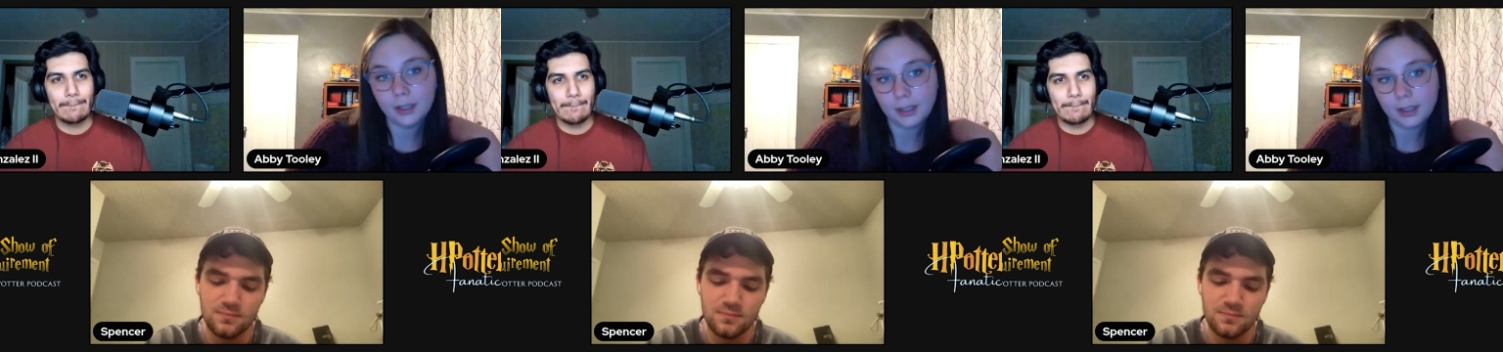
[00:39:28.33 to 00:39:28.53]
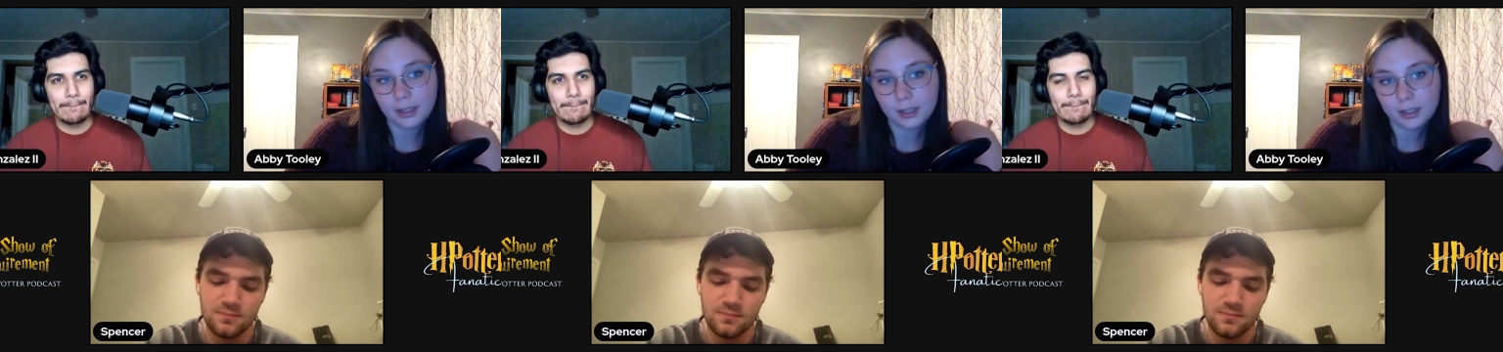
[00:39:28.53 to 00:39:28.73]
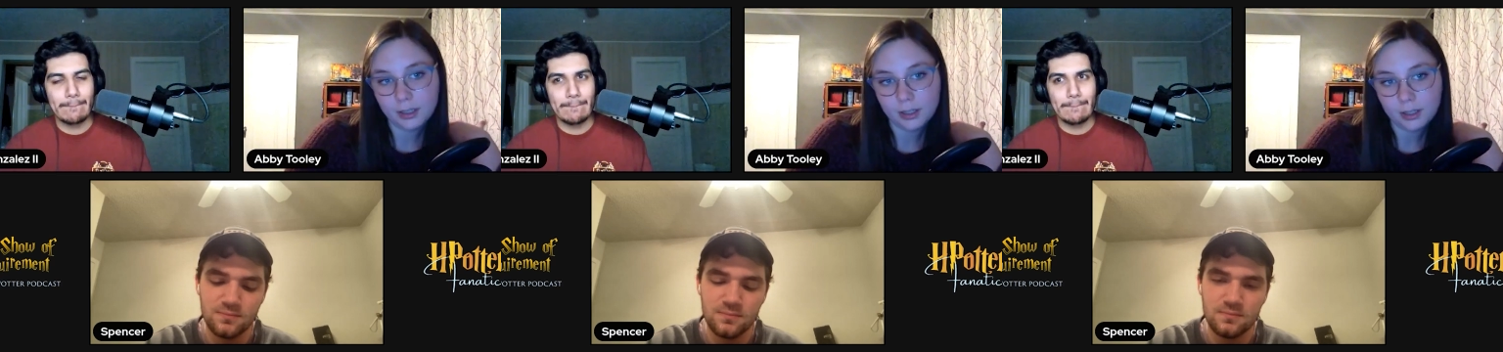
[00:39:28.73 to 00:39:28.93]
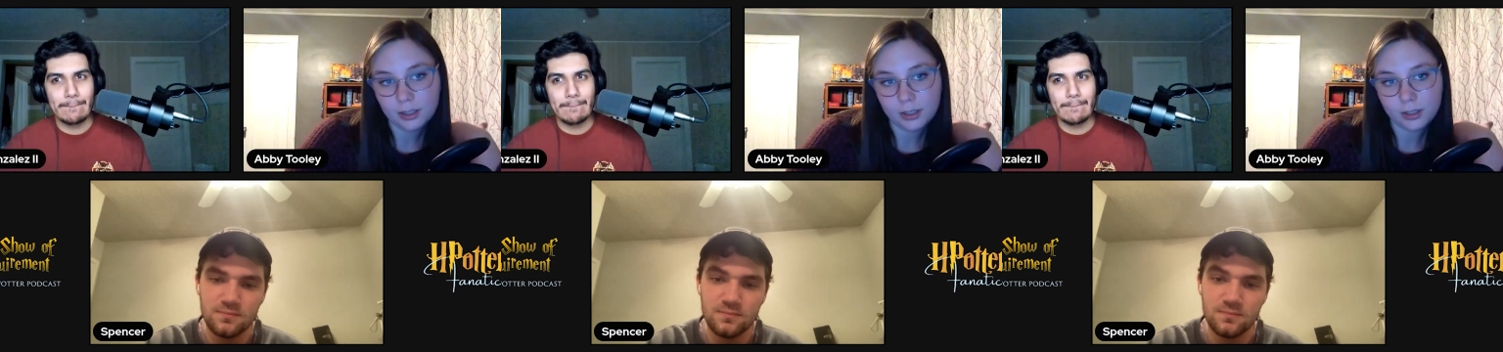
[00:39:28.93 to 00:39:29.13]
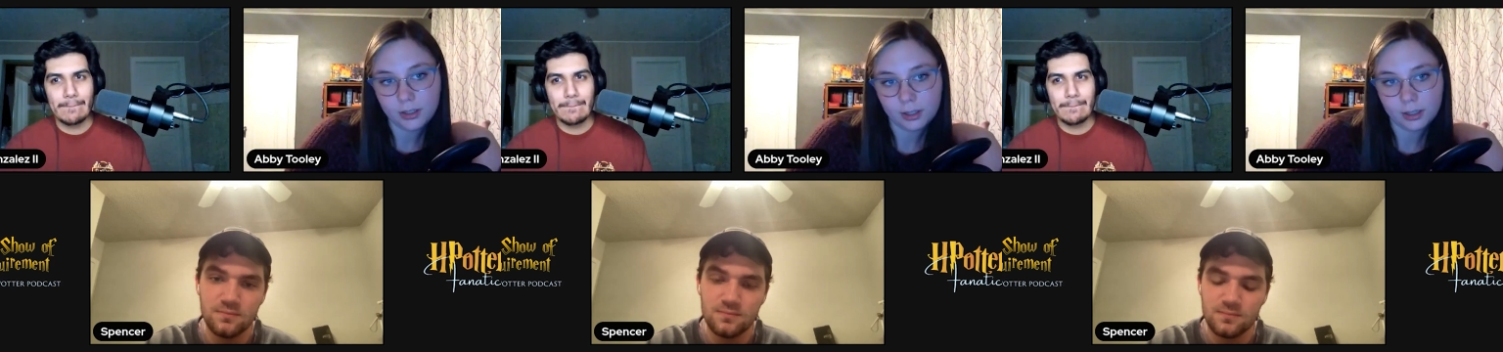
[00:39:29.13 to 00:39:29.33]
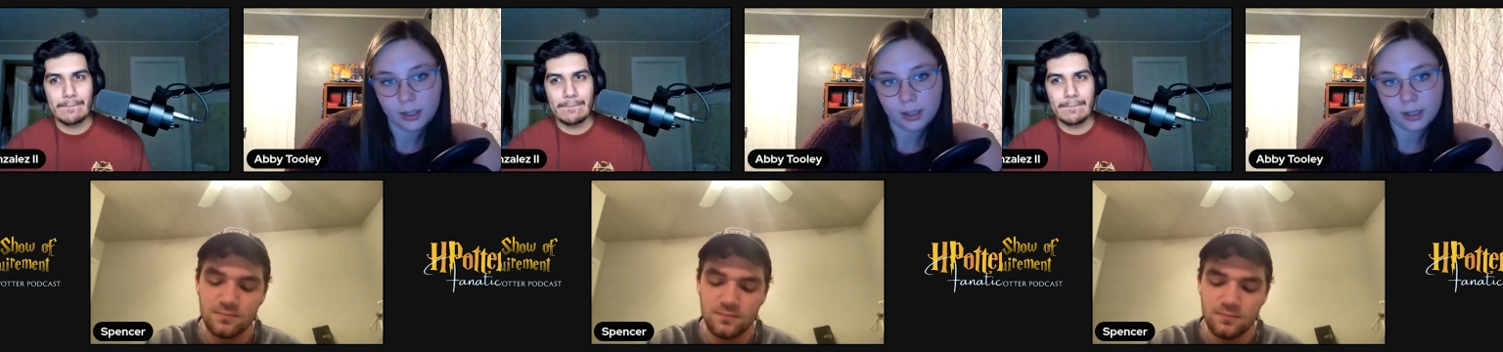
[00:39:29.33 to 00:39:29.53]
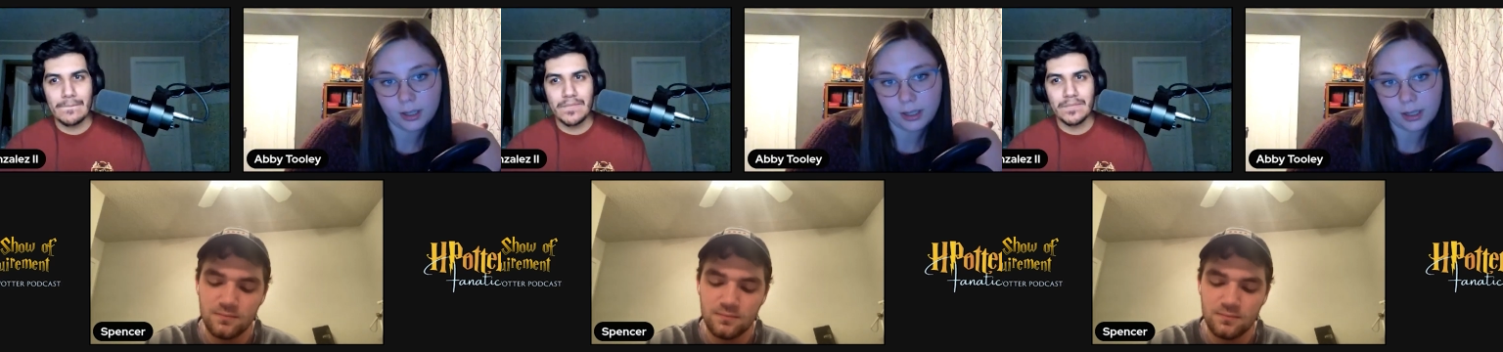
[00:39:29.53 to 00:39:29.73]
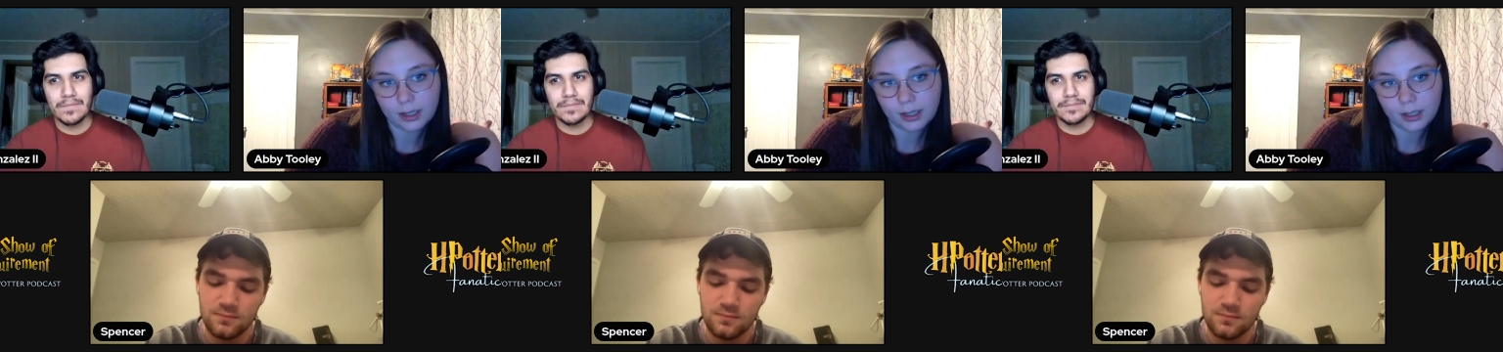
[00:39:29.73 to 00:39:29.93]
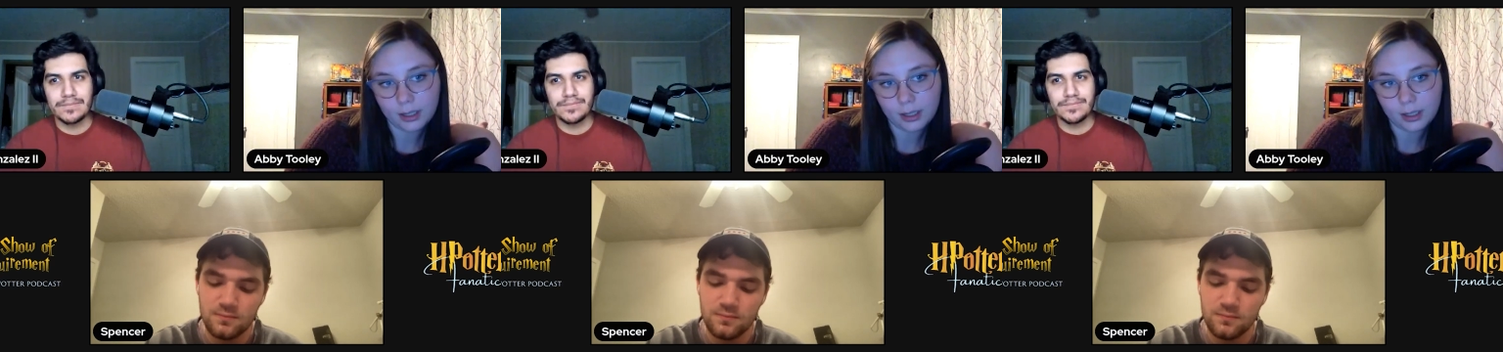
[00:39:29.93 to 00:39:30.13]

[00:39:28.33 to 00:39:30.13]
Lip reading: (no one is talking)